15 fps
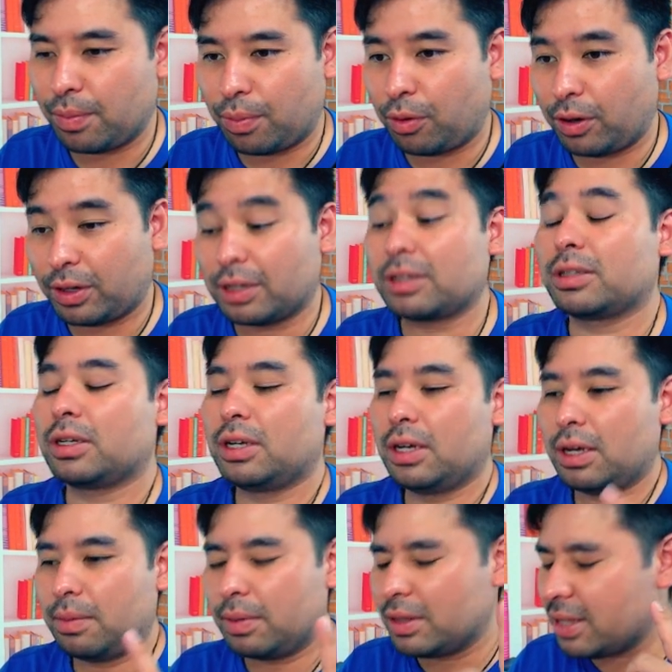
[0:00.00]
important.
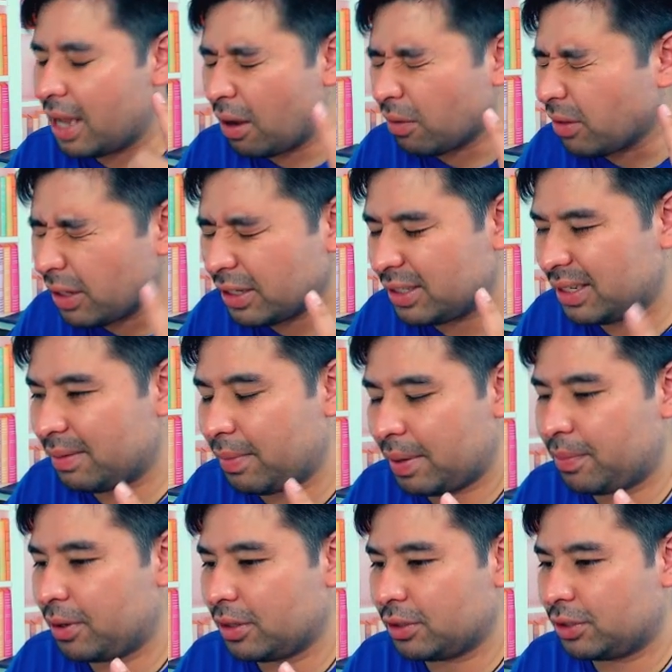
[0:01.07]
But now listen to my
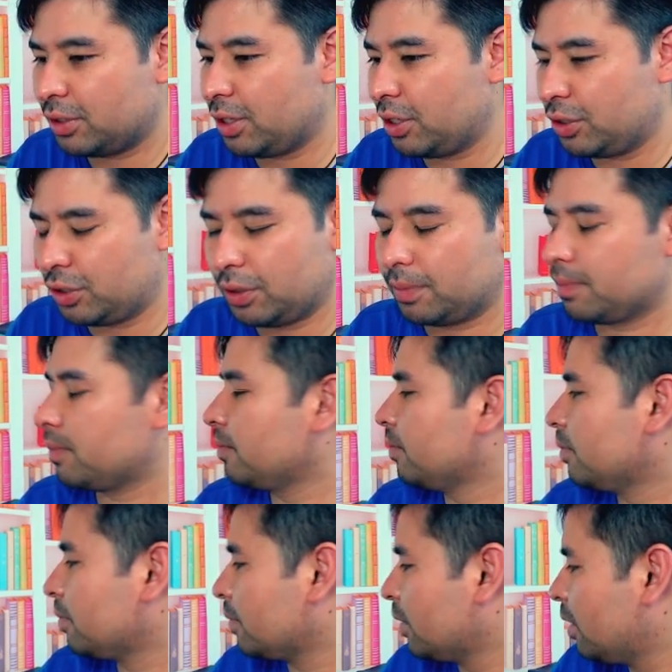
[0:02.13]
pronunciation.
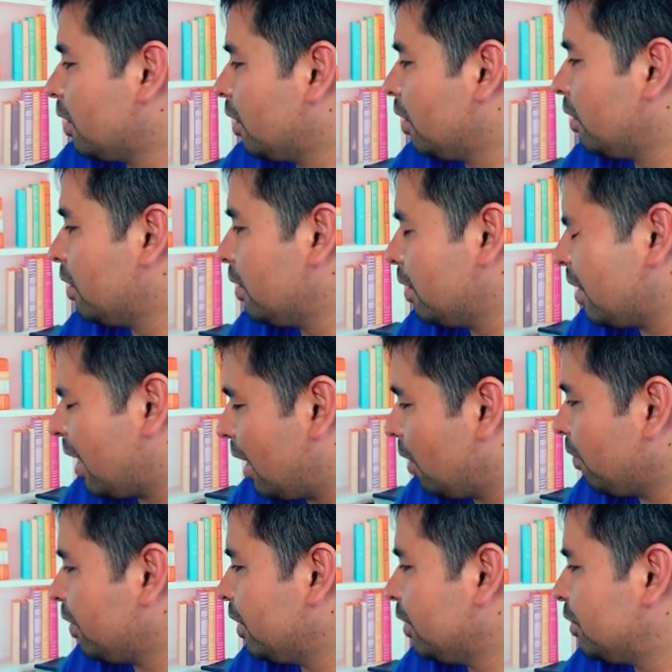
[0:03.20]

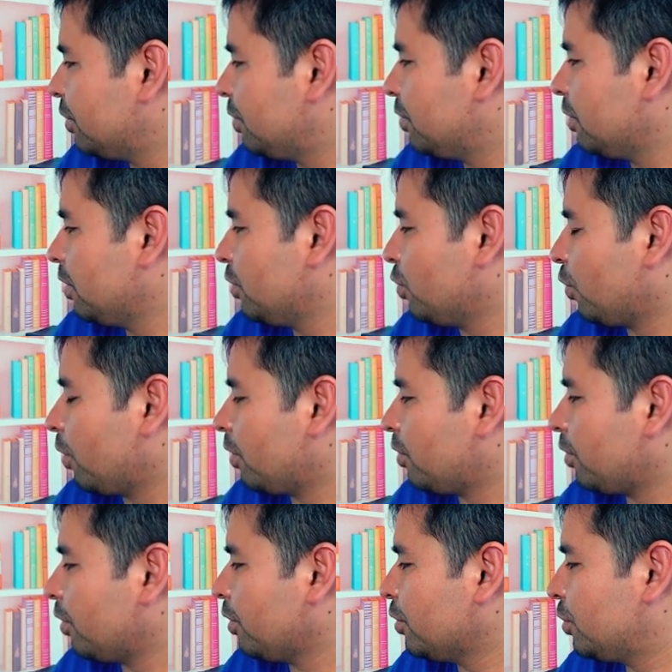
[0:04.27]
Now it's your
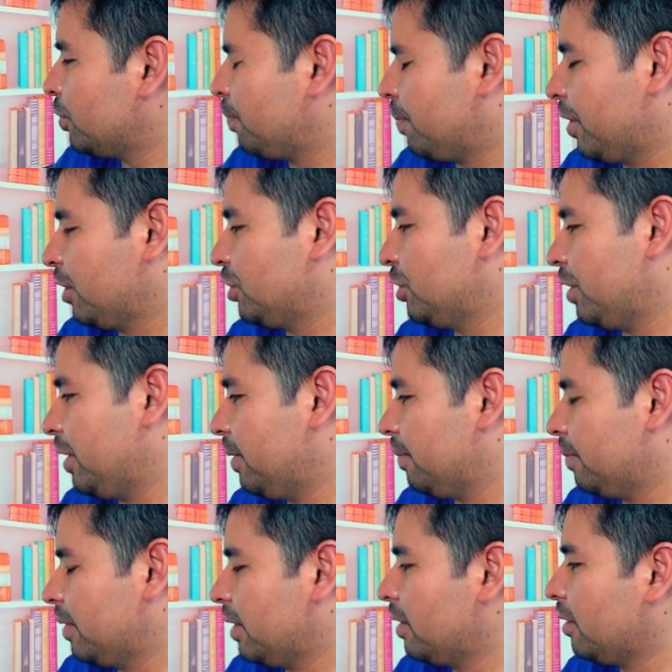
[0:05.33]
turn to pitch
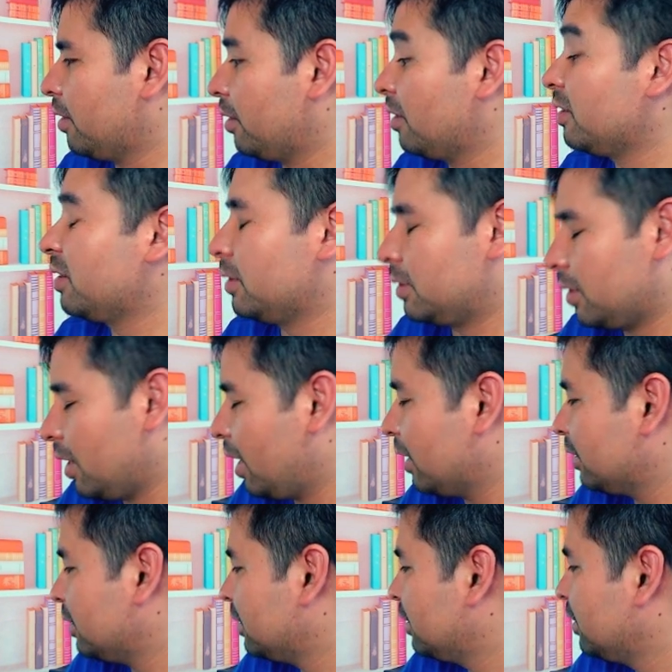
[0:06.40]
in and learn this
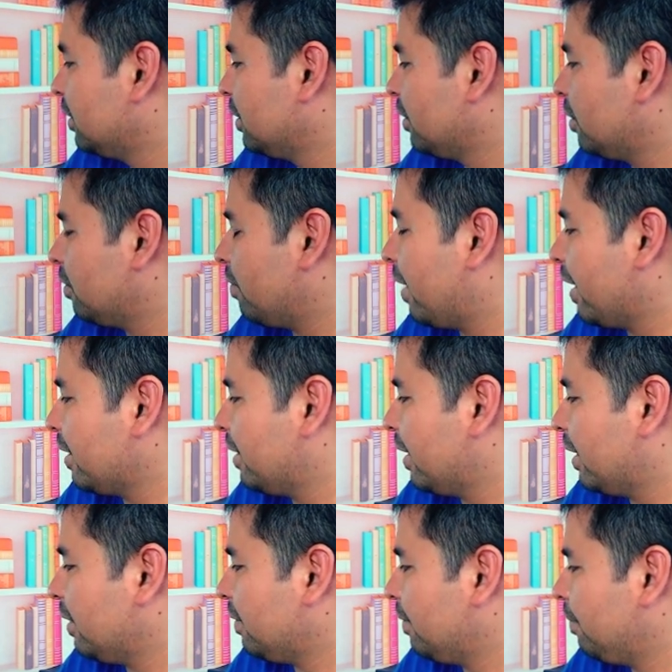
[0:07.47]
lot. Right
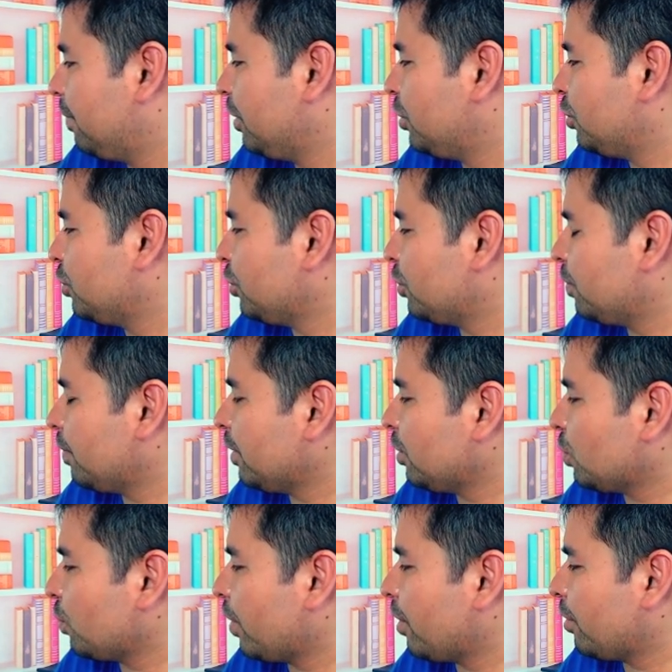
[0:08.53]
then, pitch just
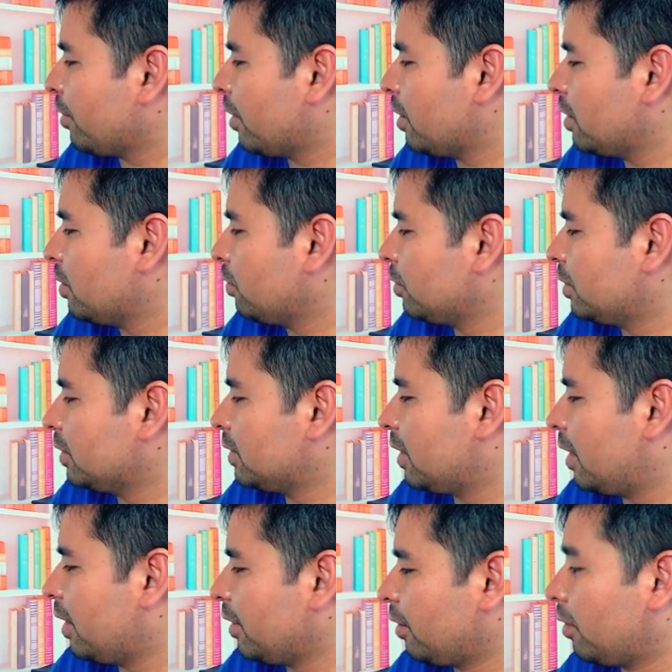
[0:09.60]
means whether a note is
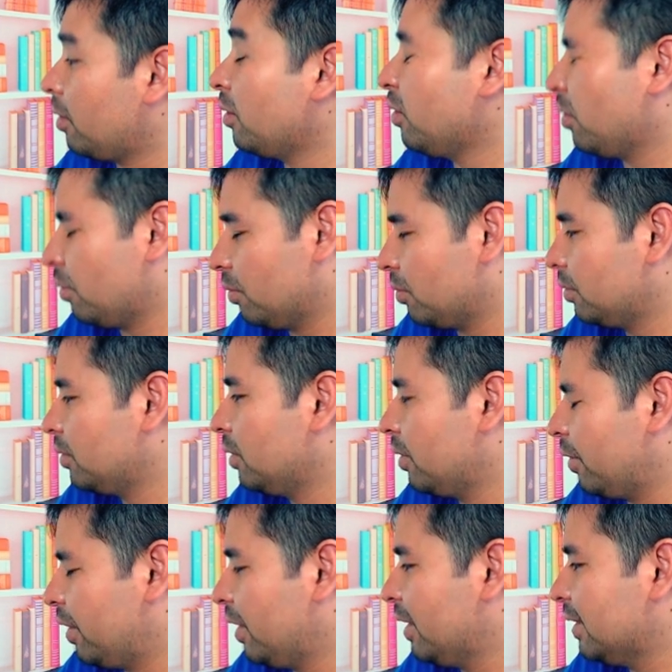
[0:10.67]
higher or low.
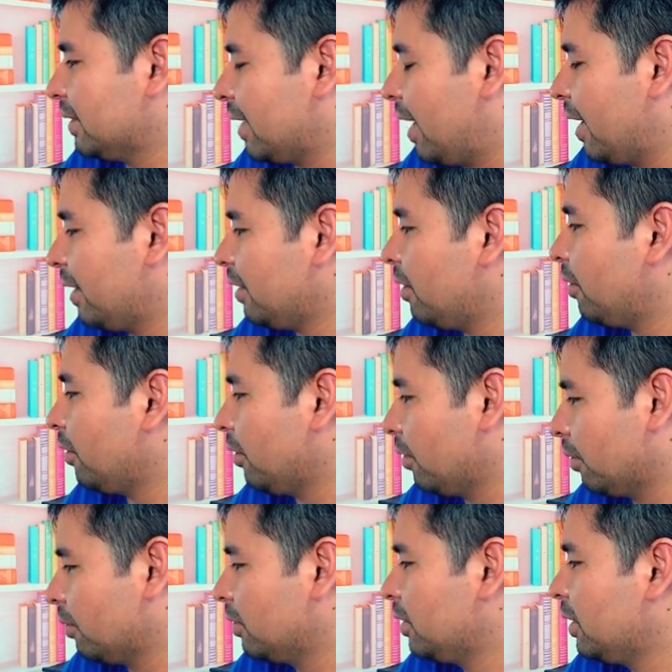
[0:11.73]
Okay, is high or
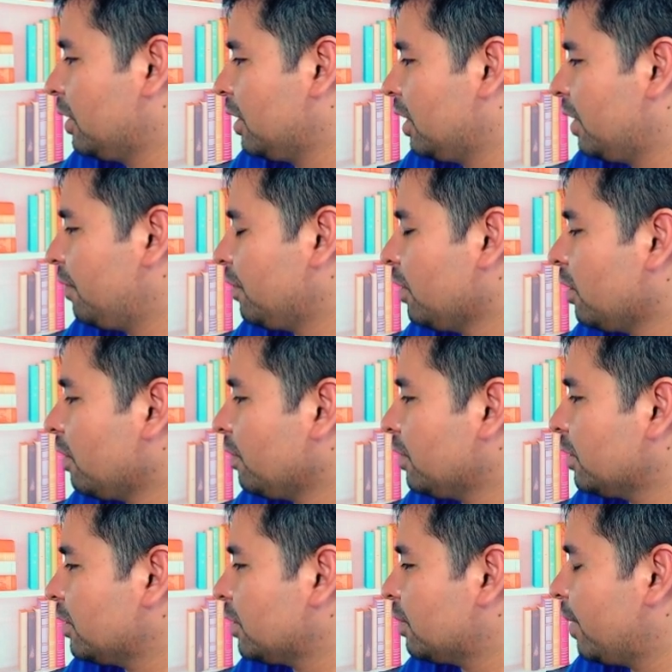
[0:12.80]
low. If none of
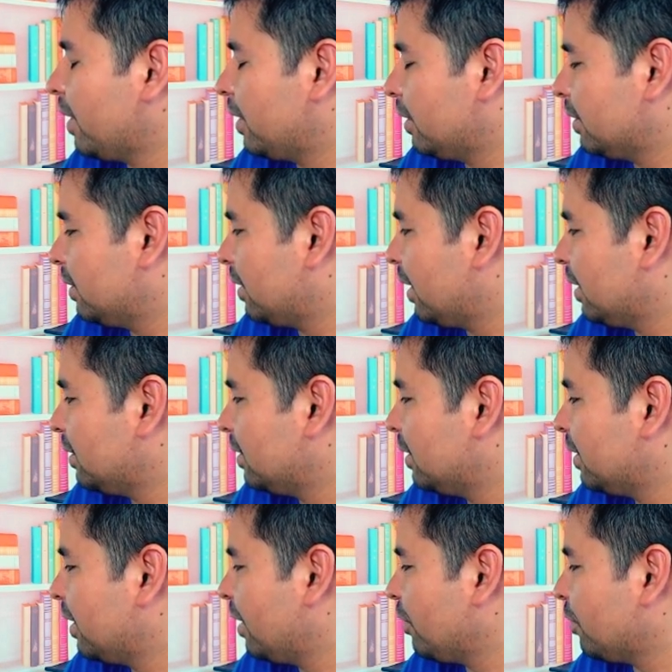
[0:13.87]
this is making sense,
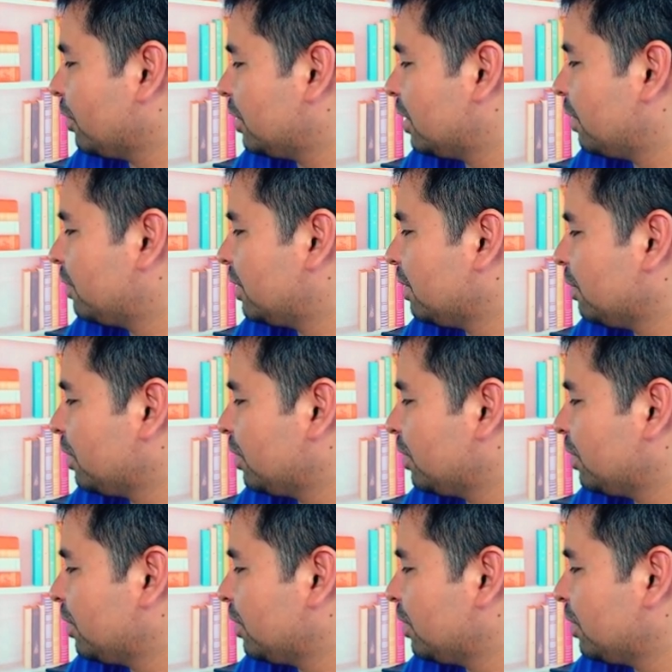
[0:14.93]
get yourself some